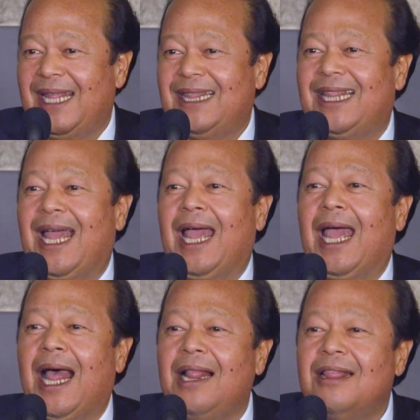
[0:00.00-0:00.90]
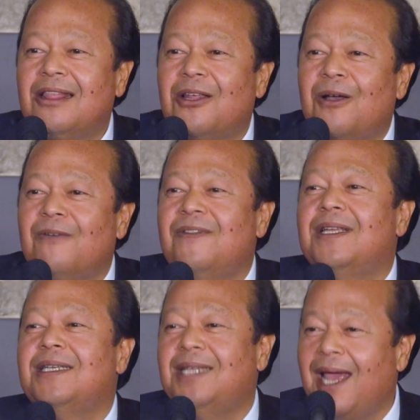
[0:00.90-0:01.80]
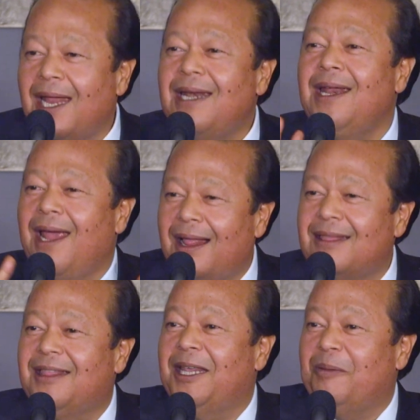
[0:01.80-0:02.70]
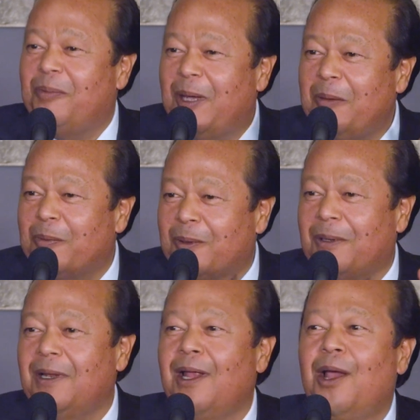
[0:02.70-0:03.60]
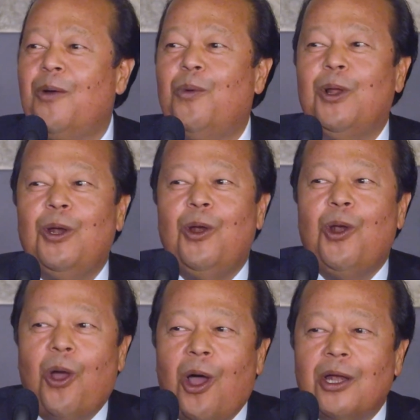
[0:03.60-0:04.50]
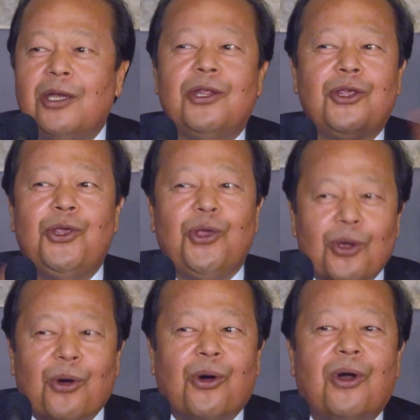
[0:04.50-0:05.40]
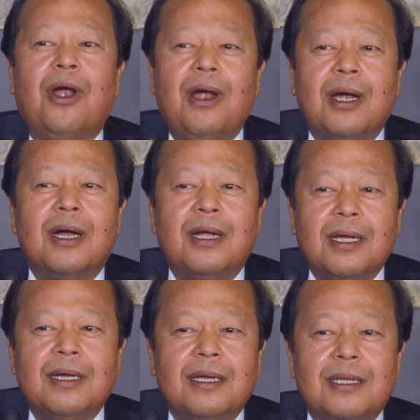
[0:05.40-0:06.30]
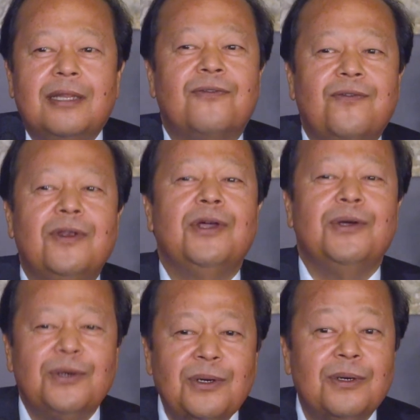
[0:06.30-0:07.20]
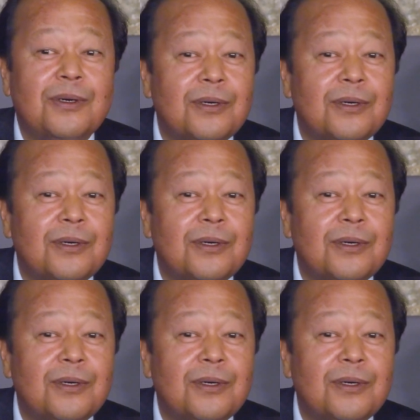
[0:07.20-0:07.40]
the health of the 10 healthy people will not cure the flu,